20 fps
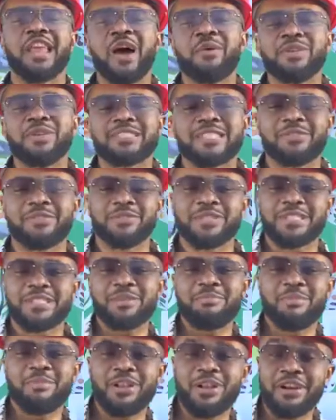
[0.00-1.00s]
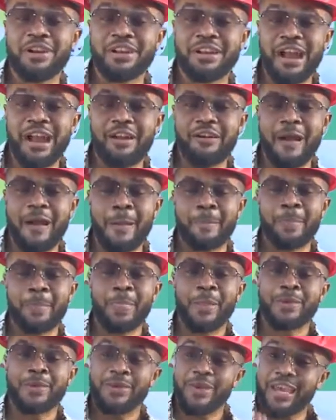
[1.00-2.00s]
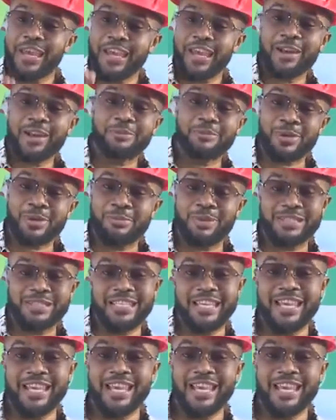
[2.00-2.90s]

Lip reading: Now, with 17 million naira, you can get a property